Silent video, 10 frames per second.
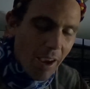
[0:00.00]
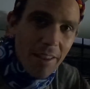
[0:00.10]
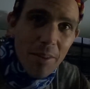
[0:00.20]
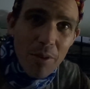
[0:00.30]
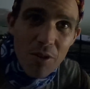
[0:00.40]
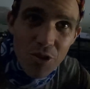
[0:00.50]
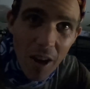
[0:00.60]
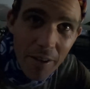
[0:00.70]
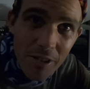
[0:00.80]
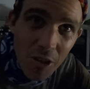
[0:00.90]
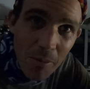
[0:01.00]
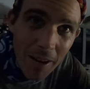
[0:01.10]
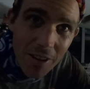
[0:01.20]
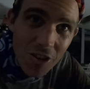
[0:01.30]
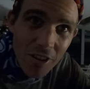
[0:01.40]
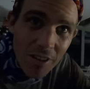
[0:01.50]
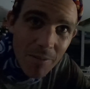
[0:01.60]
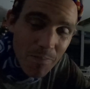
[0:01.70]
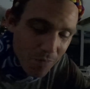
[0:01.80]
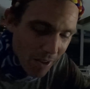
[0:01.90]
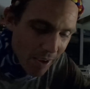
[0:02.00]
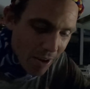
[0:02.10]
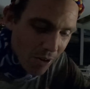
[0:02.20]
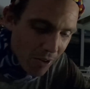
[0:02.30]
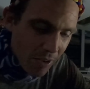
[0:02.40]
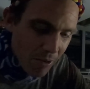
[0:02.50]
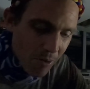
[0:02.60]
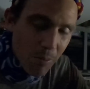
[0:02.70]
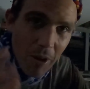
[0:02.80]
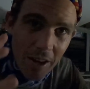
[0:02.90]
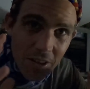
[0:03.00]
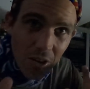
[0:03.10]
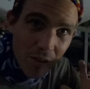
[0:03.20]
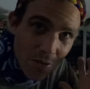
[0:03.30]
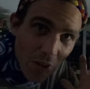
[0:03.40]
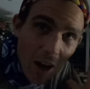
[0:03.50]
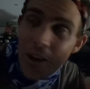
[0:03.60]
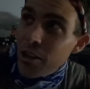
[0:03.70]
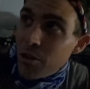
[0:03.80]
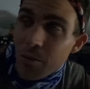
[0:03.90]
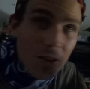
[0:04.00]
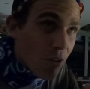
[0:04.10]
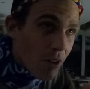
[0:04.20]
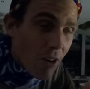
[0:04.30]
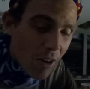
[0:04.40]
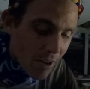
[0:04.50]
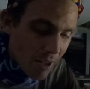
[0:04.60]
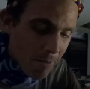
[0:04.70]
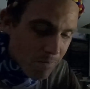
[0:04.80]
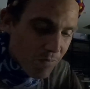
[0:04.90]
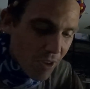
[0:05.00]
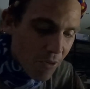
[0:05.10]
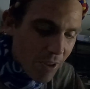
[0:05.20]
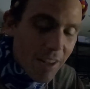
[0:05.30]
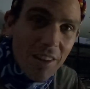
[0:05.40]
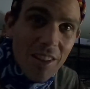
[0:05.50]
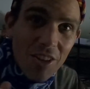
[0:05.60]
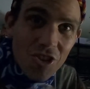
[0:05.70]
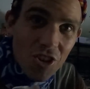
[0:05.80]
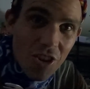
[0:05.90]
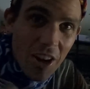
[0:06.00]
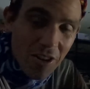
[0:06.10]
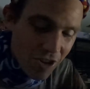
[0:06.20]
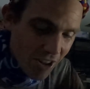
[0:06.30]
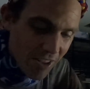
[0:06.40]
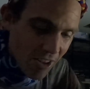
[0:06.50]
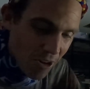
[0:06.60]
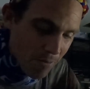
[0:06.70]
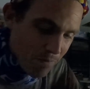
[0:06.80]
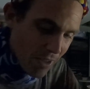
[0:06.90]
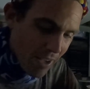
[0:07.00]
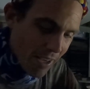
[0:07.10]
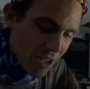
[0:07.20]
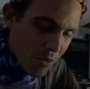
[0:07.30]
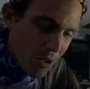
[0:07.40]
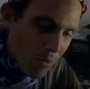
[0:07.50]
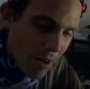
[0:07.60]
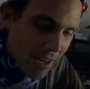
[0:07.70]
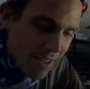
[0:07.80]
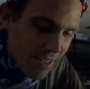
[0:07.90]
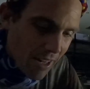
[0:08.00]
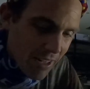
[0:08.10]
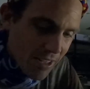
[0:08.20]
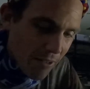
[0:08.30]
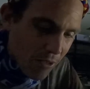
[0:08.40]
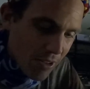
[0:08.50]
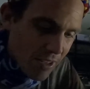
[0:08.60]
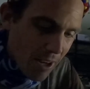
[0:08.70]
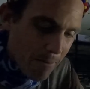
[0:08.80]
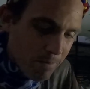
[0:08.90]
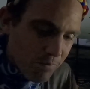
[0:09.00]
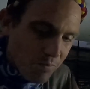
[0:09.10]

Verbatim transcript: I think when you drive so much and you know your brain's always firing with what's going on, like you really need that sugar energy. So in case you're wondering why I eat this kind of stuff all the time.